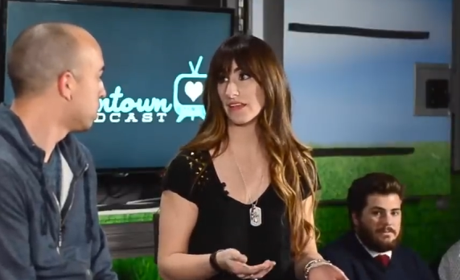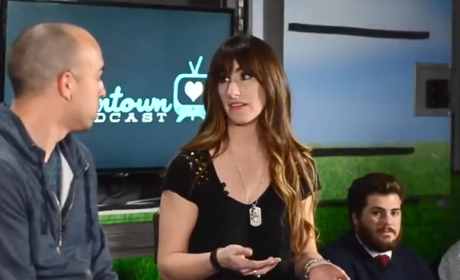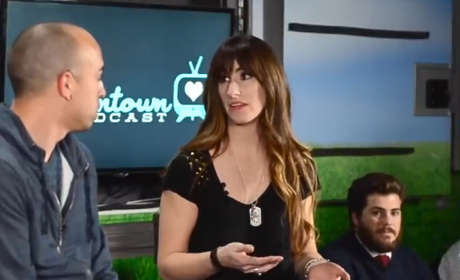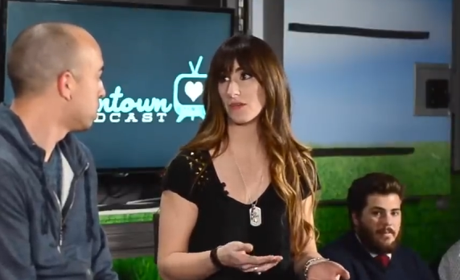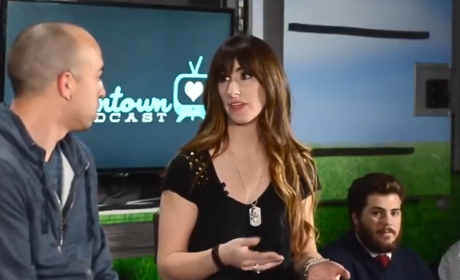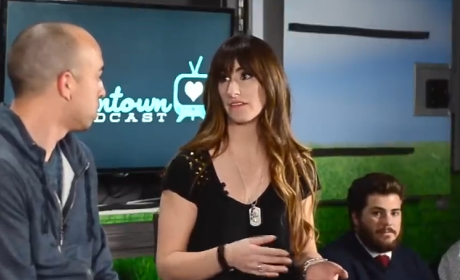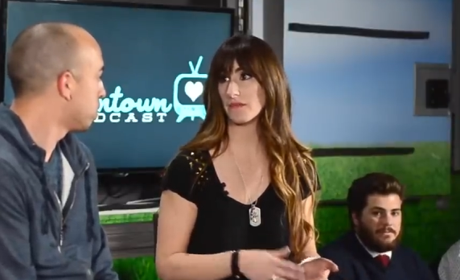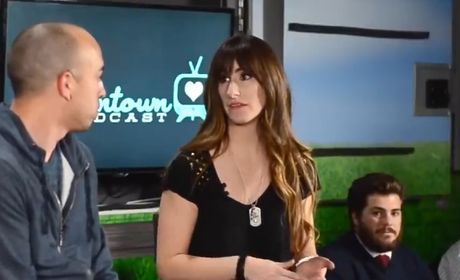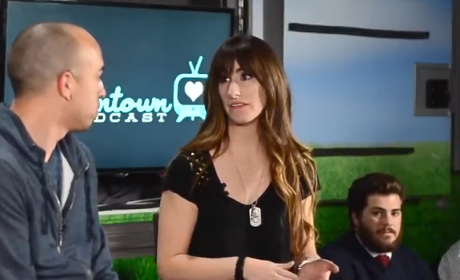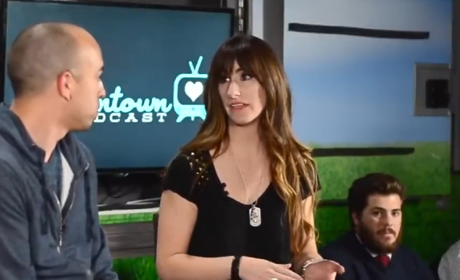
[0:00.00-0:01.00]
Speaker 1: Is there a way for
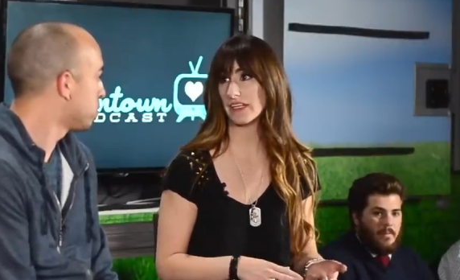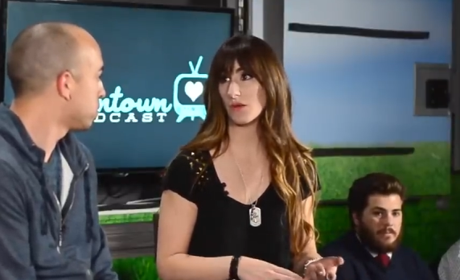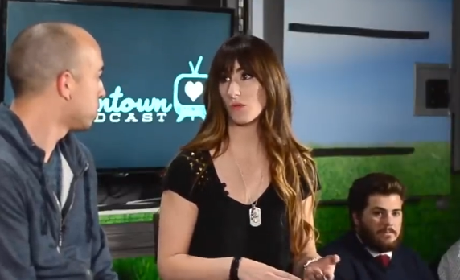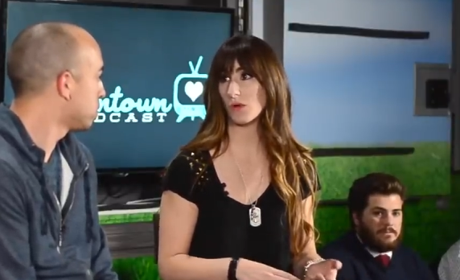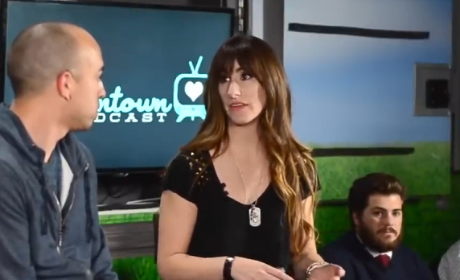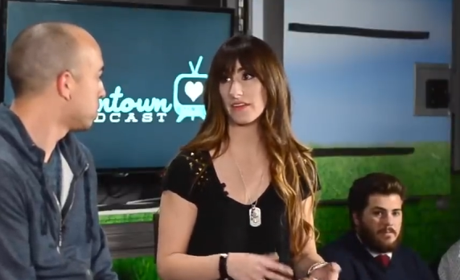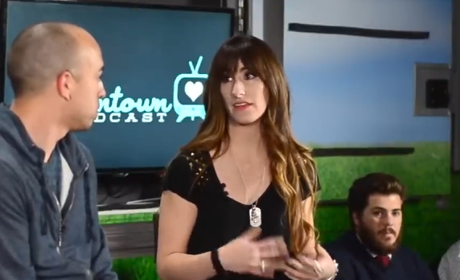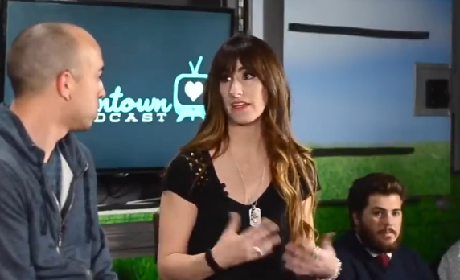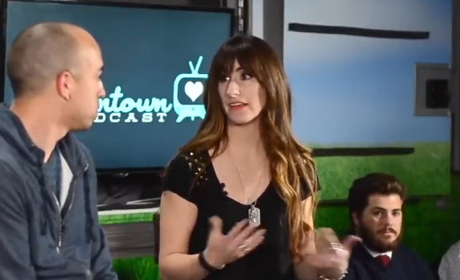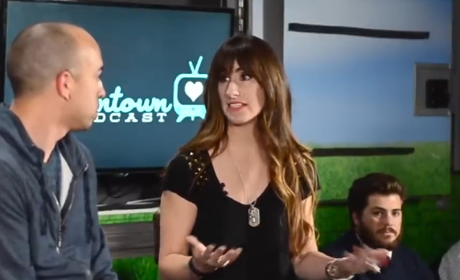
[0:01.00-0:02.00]
them to find out what the
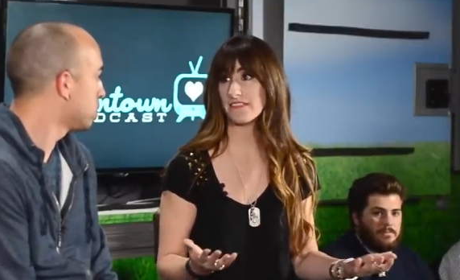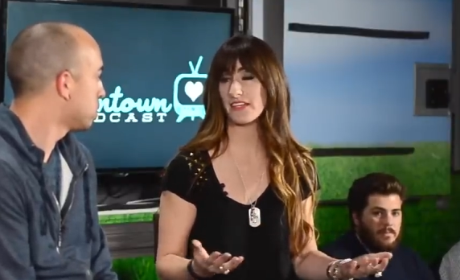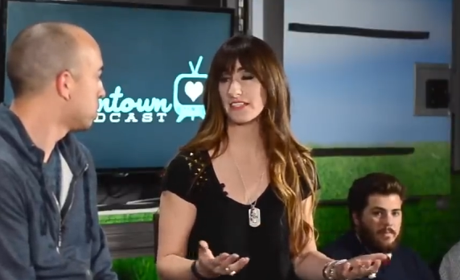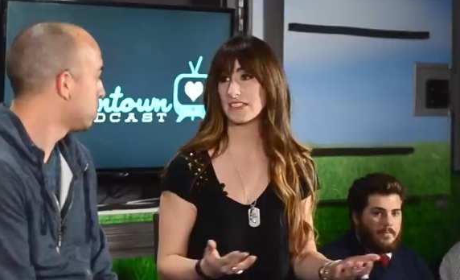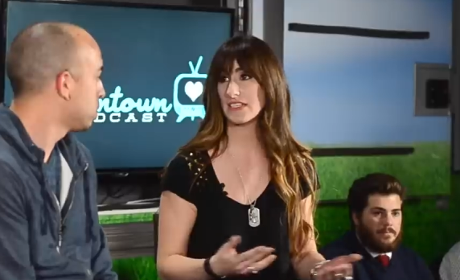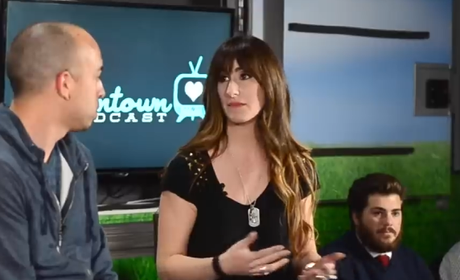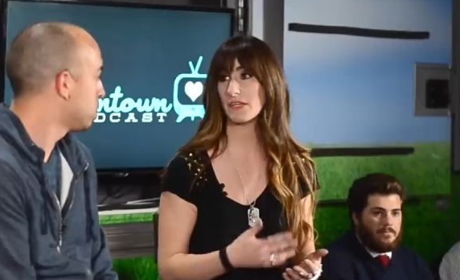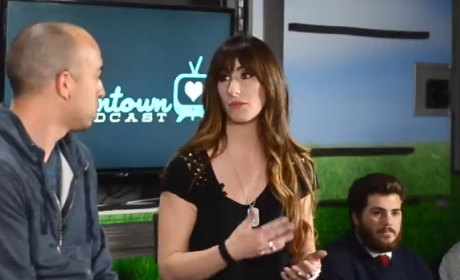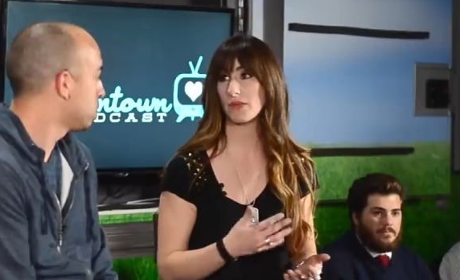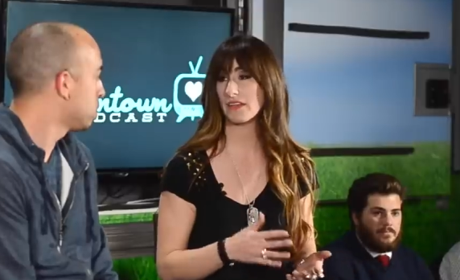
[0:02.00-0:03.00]
next event is going to
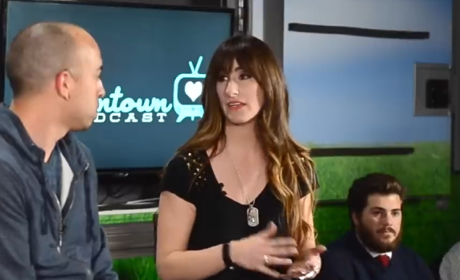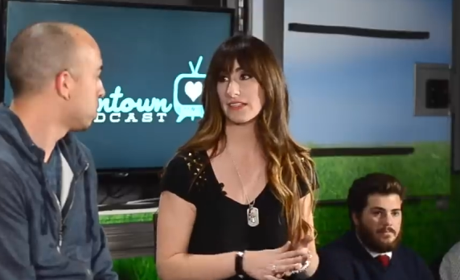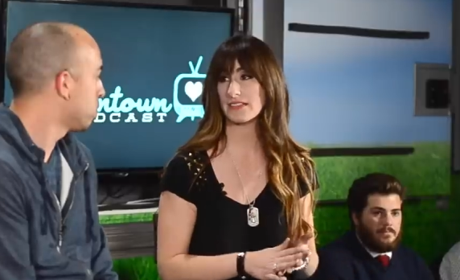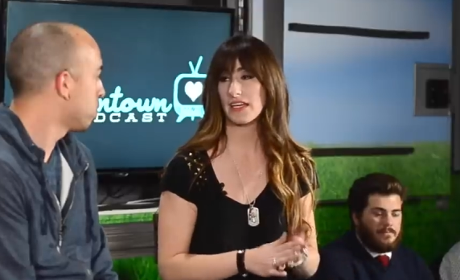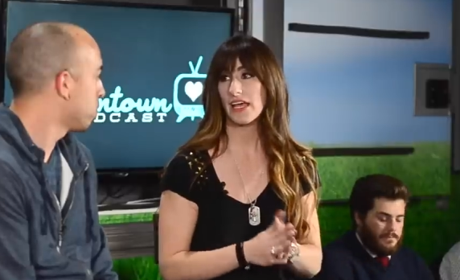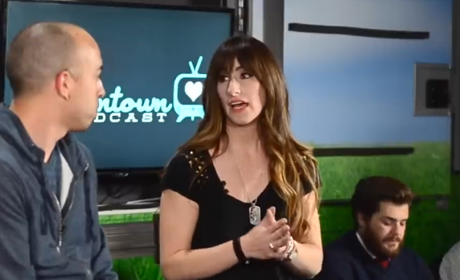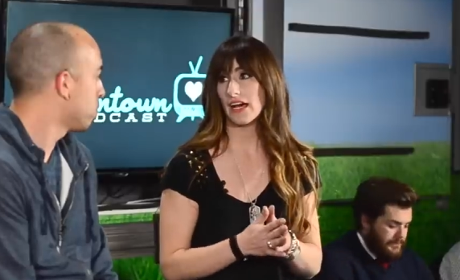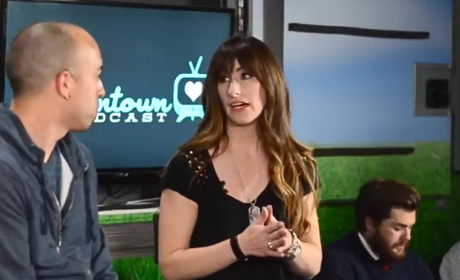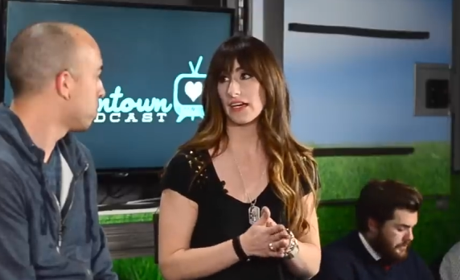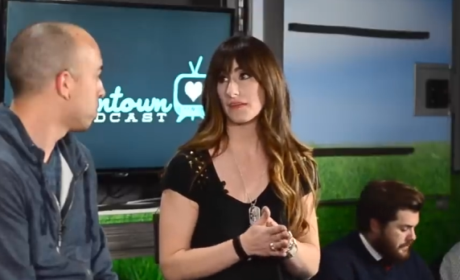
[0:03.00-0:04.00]
be or what the next
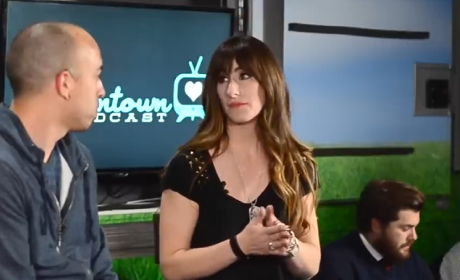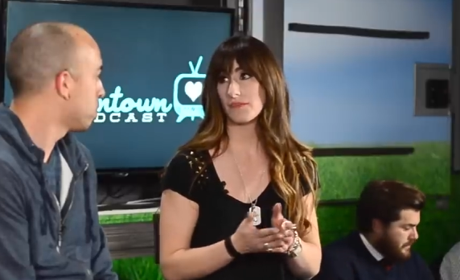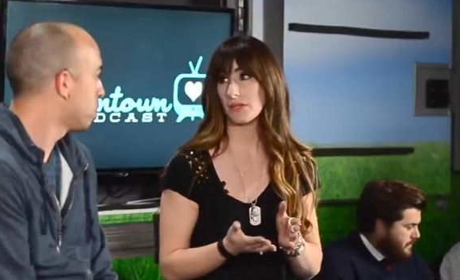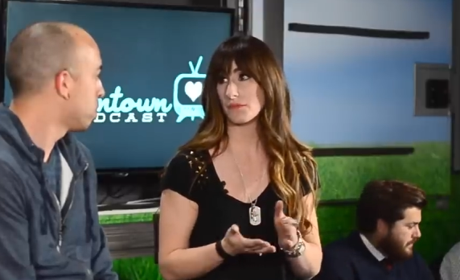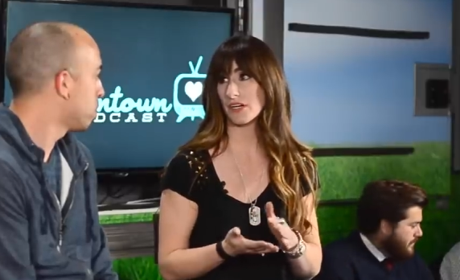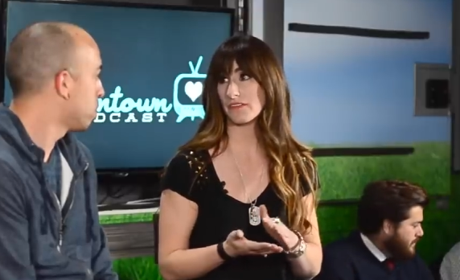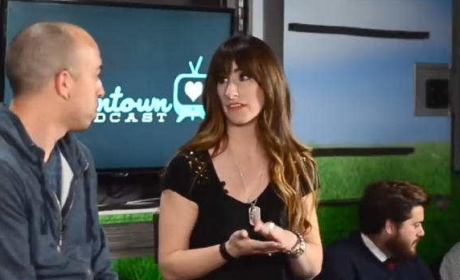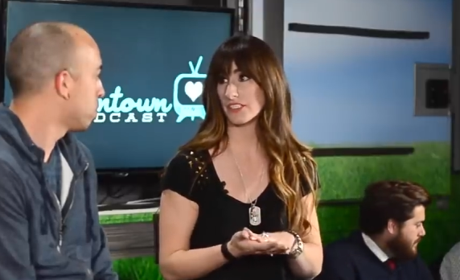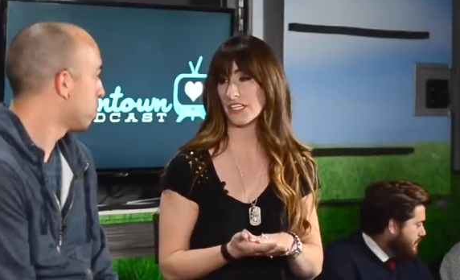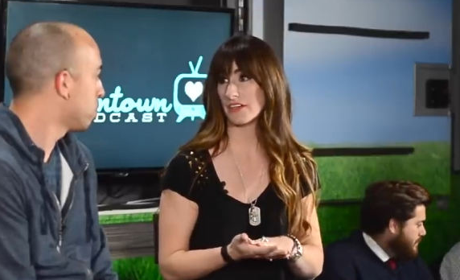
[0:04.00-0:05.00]
uh, nonprofit
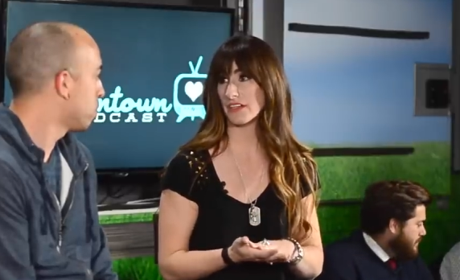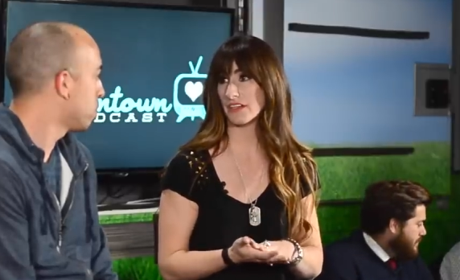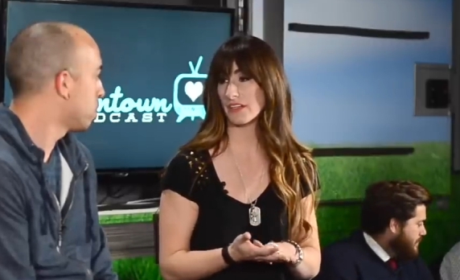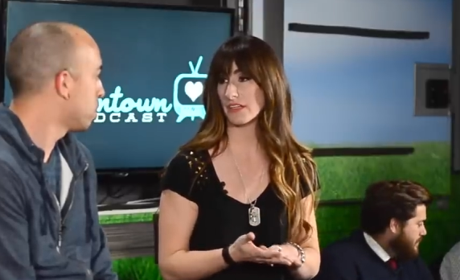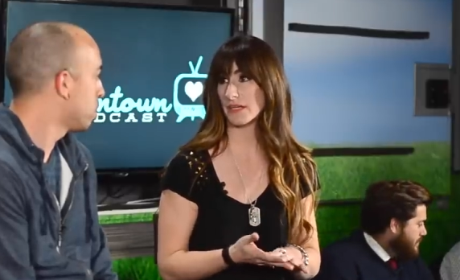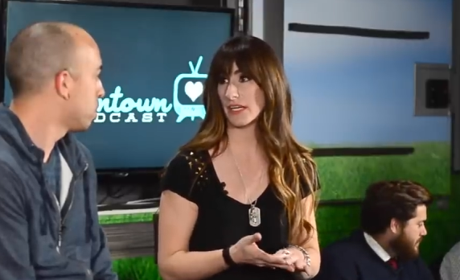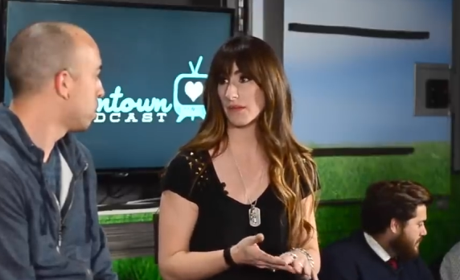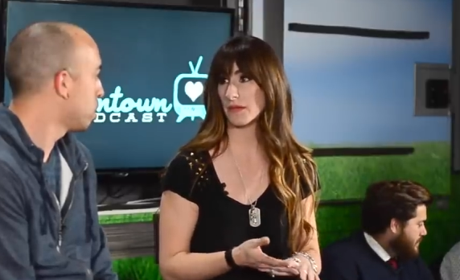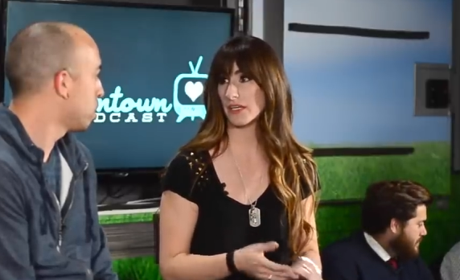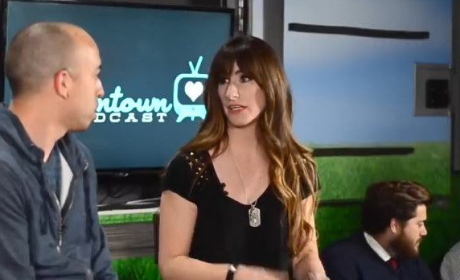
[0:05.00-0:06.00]
or charity that you're going to be
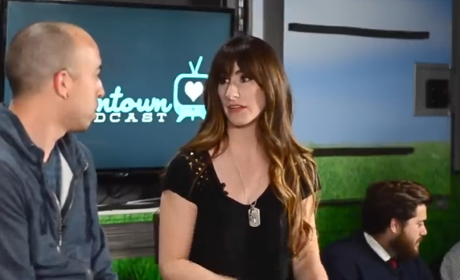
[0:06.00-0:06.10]
helping